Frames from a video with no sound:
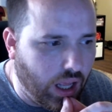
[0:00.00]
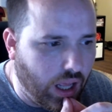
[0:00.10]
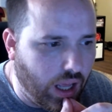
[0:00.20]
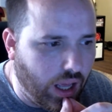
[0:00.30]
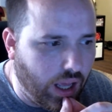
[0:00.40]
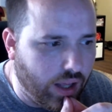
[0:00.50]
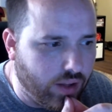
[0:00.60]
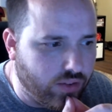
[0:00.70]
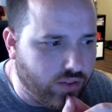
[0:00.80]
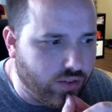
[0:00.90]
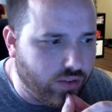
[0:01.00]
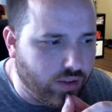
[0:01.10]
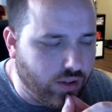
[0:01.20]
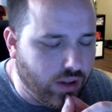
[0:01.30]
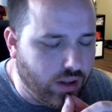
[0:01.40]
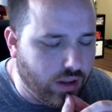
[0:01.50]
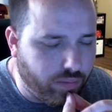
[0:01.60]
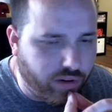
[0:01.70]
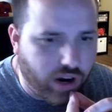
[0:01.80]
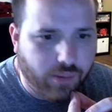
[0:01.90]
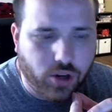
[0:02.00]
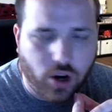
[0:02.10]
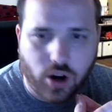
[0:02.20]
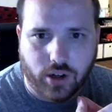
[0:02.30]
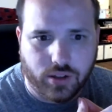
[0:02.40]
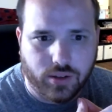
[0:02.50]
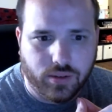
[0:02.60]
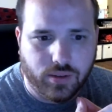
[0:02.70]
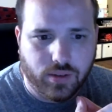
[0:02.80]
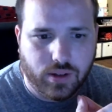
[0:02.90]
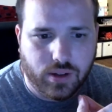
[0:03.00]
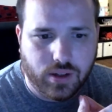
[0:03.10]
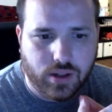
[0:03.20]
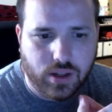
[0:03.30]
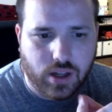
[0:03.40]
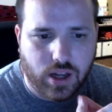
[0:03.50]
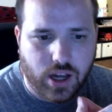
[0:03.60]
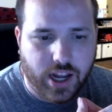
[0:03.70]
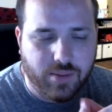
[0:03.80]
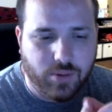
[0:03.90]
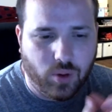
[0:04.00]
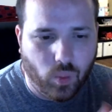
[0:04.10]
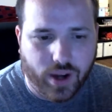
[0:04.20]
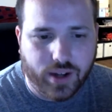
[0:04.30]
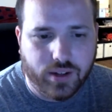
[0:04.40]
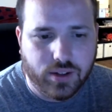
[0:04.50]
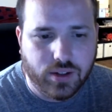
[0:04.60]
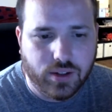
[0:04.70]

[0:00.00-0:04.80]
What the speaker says: as the prime target, I am a white,